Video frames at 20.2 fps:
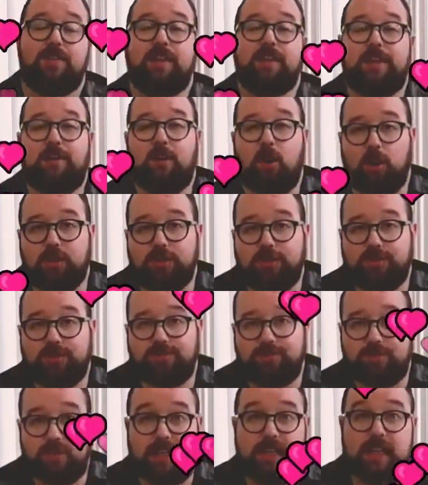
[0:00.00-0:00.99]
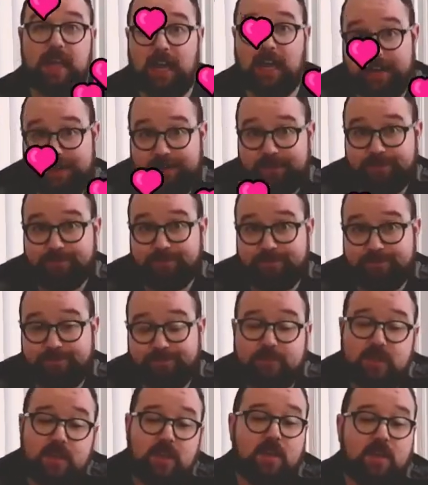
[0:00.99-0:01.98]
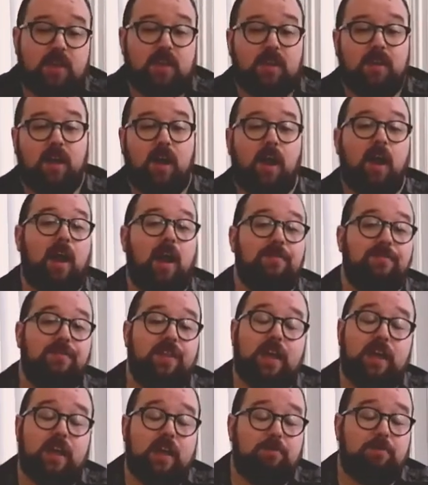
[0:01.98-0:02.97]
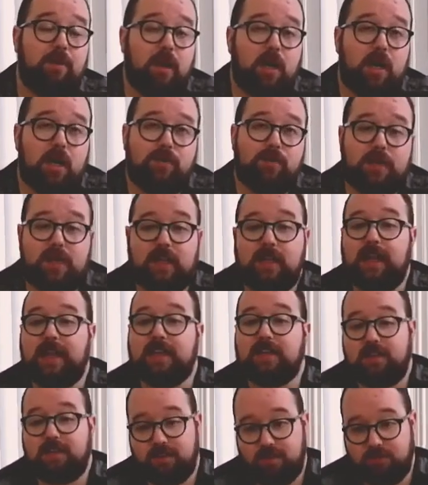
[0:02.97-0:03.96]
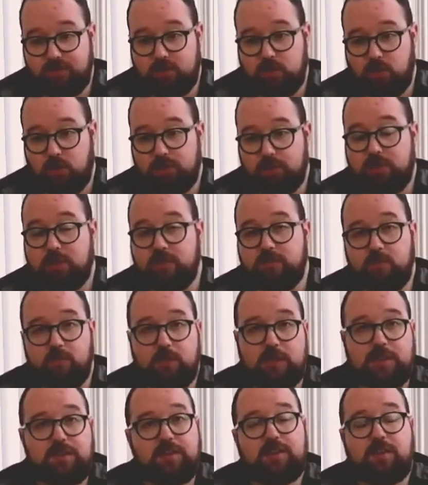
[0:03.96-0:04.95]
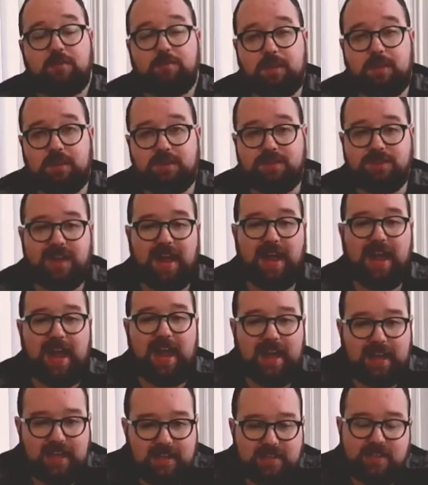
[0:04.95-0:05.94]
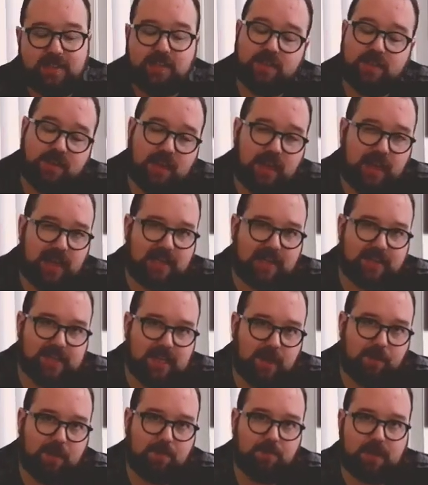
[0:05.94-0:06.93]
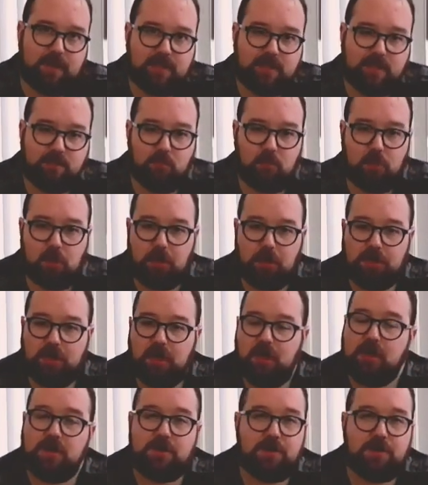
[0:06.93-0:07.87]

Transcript: They're not, they lie. They're part of a collection of sources from which you can build an excellent academic piece of work.